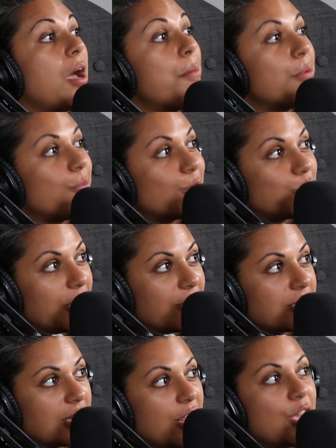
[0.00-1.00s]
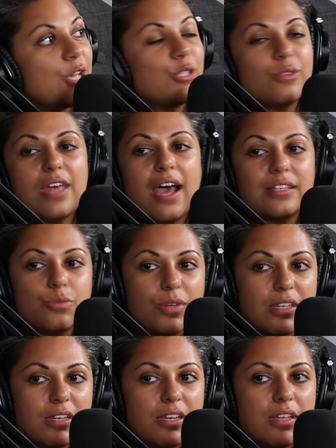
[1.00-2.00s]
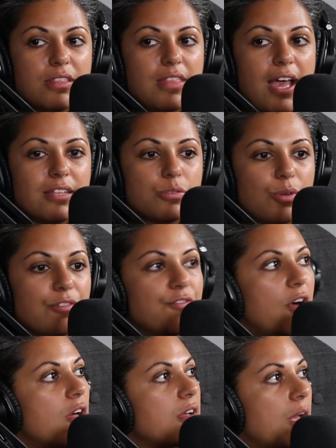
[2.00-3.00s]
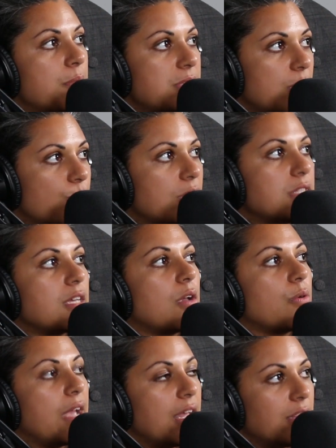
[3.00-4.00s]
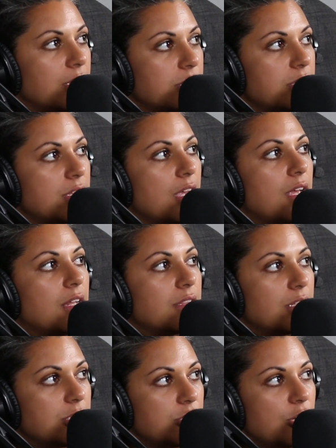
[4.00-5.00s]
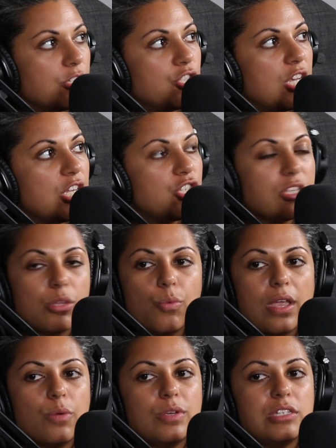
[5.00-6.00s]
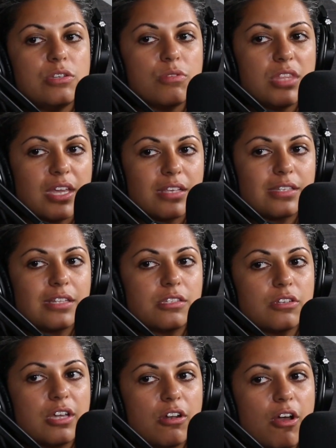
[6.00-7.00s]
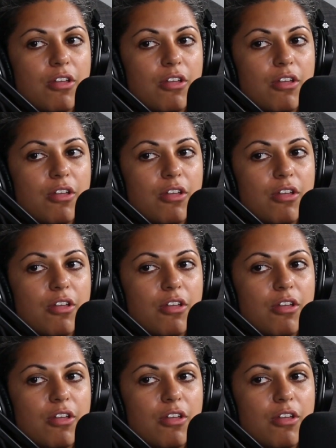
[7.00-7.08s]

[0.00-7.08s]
a couple more trainers in. So that's when fall comes in, when it's like, okay, let's start changing the way we do things. Let's look at